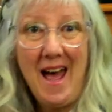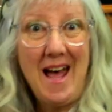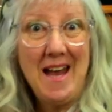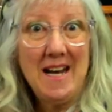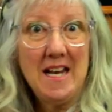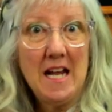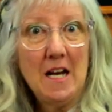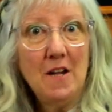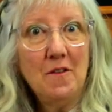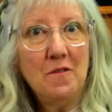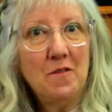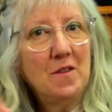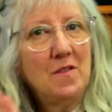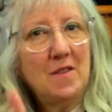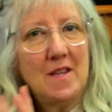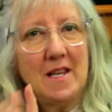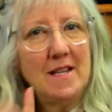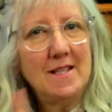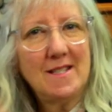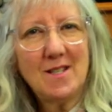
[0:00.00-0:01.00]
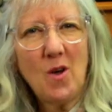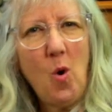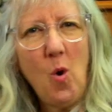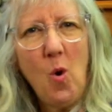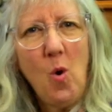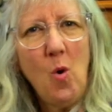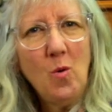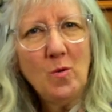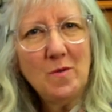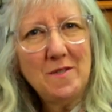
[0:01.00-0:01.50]
an elephant that is
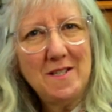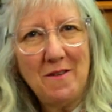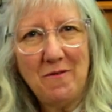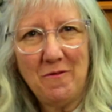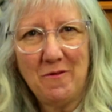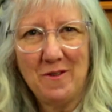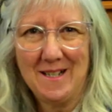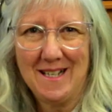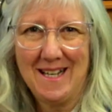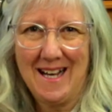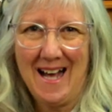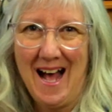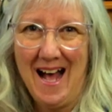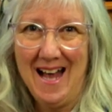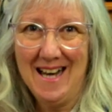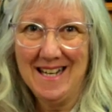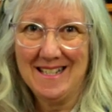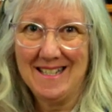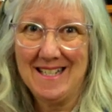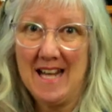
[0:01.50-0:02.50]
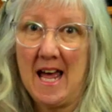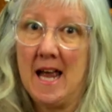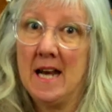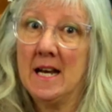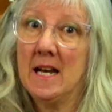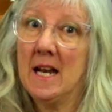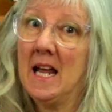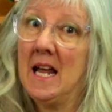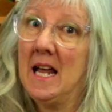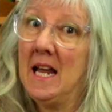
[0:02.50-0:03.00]
all different colours,
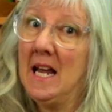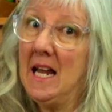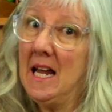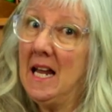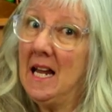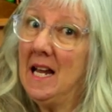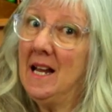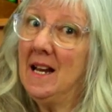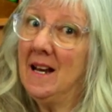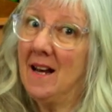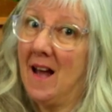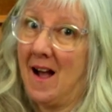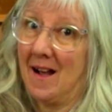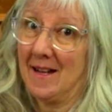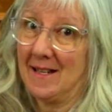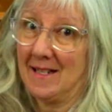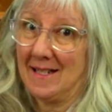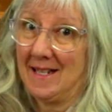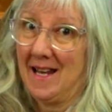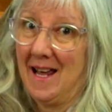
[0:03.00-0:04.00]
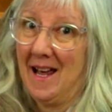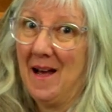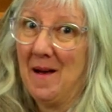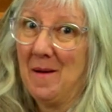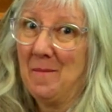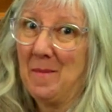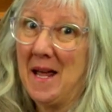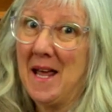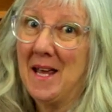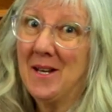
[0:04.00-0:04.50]
and he likes
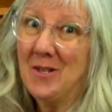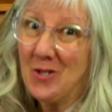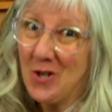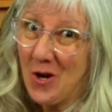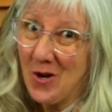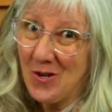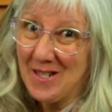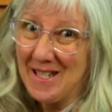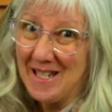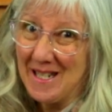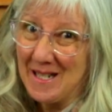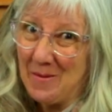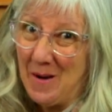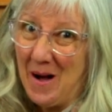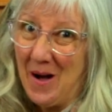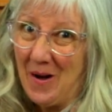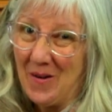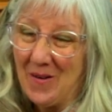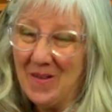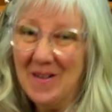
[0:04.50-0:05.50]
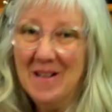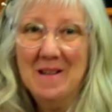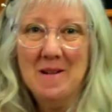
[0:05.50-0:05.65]
playing jokes as well.